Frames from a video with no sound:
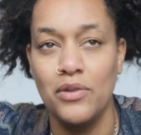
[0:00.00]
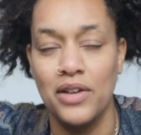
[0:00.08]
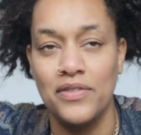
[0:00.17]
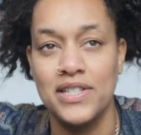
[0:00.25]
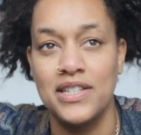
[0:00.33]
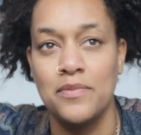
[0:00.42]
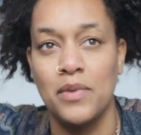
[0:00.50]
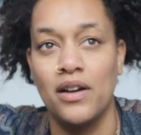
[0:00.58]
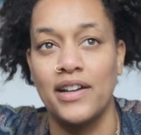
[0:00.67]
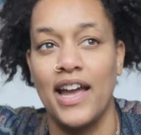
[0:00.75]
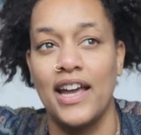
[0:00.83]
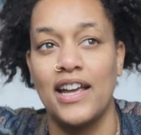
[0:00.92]
I visited
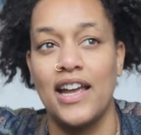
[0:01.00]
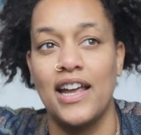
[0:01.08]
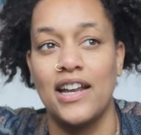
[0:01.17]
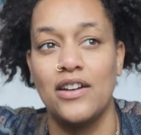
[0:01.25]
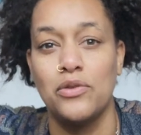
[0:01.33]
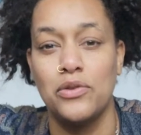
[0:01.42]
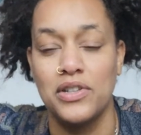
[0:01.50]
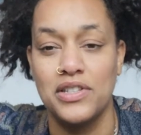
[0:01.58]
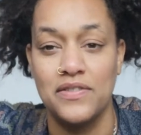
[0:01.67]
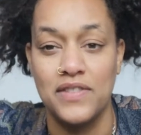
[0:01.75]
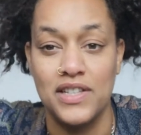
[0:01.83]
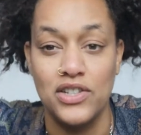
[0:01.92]
Margate in
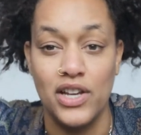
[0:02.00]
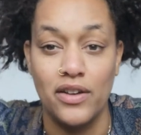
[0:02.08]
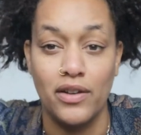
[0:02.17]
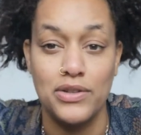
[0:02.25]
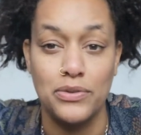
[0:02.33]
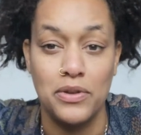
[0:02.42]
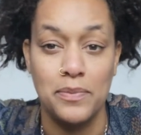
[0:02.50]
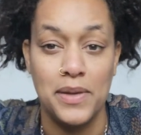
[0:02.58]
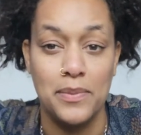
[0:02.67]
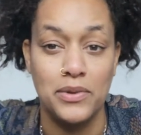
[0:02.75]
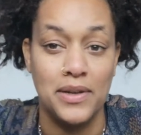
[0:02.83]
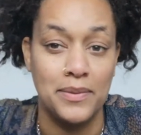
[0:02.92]
August of this year, I saw the
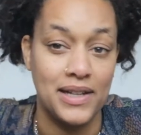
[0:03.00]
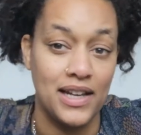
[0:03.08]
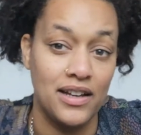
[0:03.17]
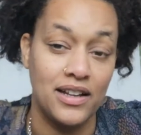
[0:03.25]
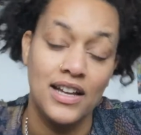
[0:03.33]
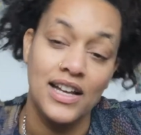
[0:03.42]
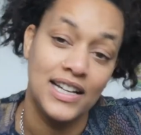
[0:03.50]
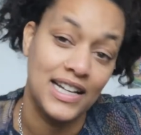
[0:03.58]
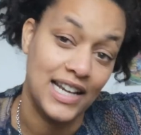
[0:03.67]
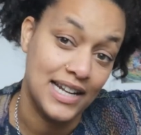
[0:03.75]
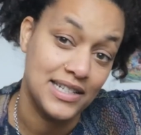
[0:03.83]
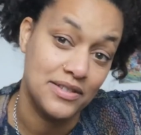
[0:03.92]
People Demka
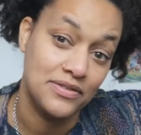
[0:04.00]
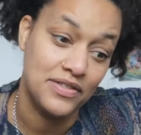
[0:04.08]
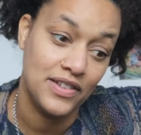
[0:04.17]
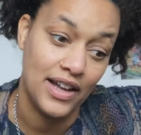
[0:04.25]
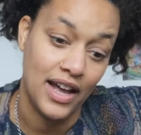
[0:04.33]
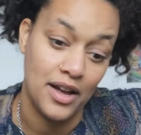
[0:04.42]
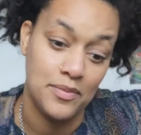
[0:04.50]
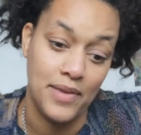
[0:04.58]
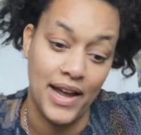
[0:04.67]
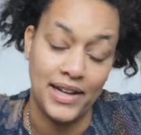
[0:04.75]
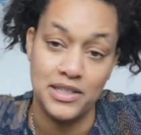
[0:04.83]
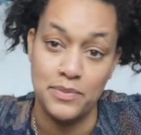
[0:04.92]
Collective
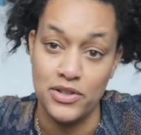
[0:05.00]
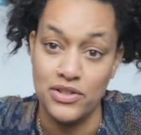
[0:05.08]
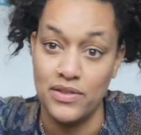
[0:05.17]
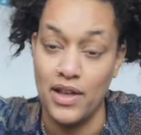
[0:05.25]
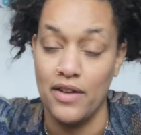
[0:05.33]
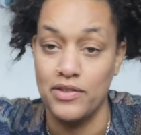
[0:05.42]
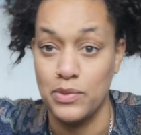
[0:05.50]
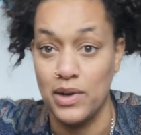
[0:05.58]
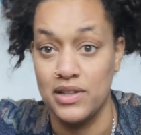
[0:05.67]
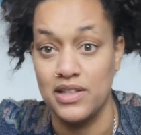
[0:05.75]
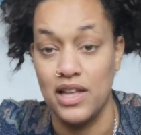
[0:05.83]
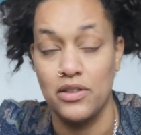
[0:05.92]
exhibition there, as
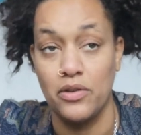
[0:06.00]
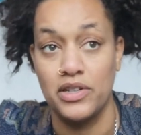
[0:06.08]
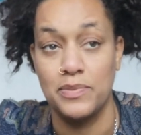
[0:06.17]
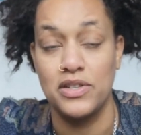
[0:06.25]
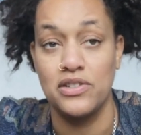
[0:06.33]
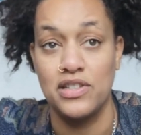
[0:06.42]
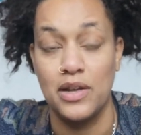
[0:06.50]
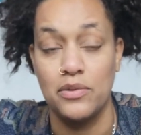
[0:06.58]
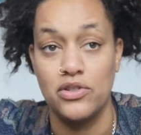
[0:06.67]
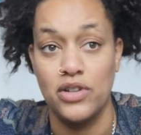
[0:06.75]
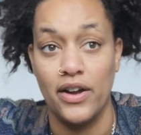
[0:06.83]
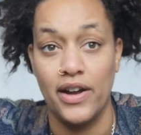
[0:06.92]
well as the other exhibitions I
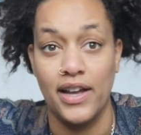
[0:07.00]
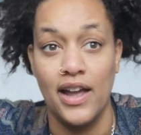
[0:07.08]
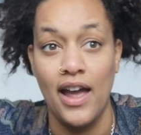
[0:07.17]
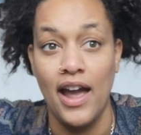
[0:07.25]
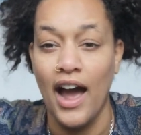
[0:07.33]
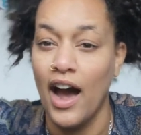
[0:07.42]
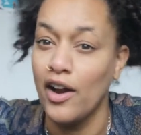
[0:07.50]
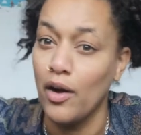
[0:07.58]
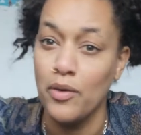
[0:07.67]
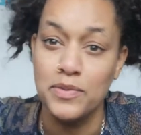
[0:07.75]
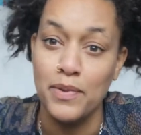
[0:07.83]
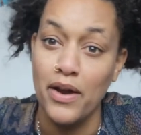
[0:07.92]
was showing. And
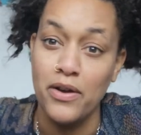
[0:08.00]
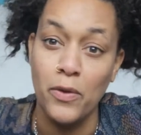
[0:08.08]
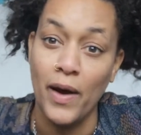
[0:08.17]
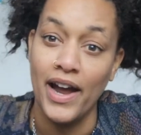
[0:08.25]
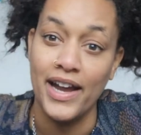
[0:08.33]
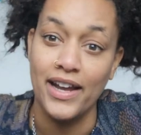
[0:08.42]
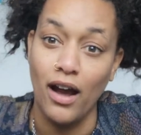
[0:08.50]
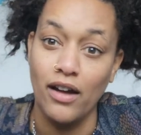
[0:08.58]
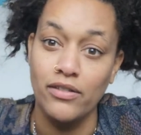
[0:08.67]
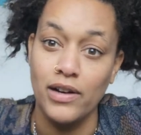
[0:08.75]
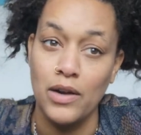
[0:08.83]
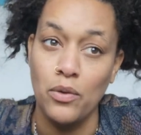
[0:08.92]
I was blown away. I
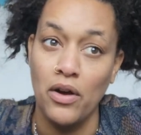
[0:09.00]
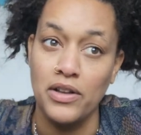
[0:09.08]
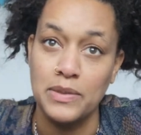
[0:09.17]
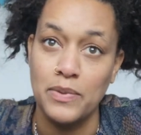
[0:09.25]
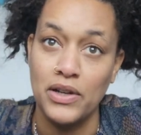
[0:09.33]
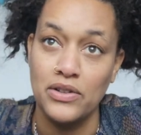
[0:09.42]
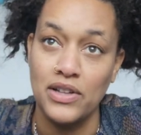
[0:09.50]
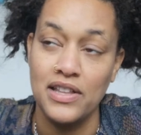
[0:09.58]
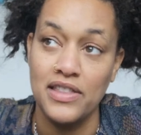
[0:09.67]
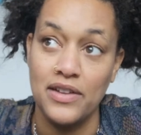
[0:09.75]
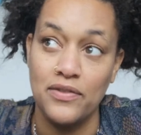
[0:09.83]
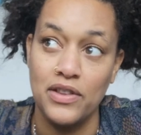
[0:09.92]
really was, because I
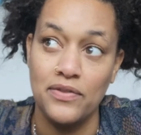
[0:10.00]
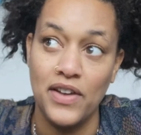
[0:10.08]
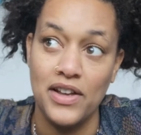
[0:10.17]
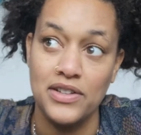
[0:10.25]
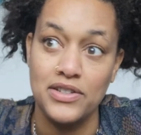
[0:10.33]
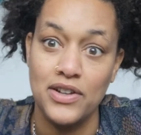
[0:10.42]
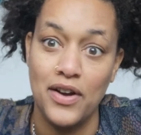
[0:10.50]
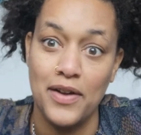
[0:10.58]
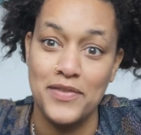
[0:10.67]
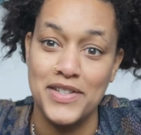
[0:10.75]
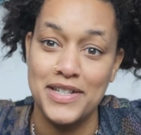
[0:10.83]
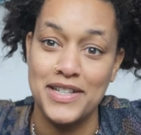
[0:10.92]
think for the first
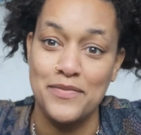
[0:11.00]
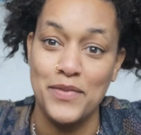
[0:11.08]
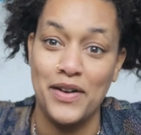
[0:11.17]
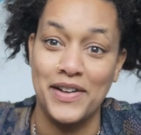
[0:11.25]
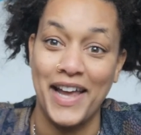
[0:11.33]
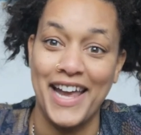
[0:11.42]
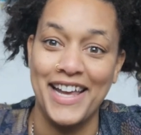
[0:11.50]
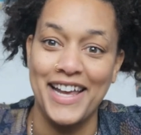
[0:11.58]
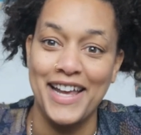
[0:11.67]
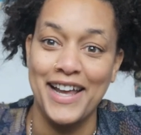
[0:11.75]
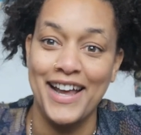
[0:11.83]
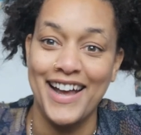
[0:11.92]
time visiting Margate,
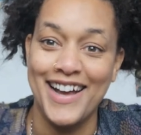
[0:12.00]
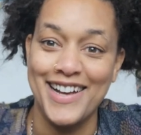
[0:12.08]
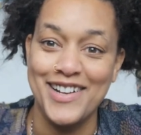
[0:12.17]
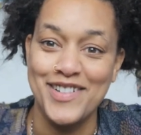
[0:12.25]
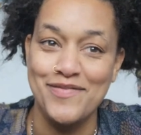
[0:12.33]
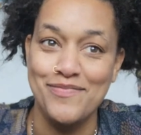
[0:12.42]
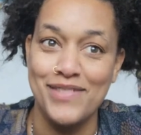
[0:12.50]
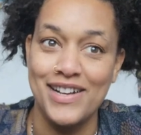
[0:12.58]
I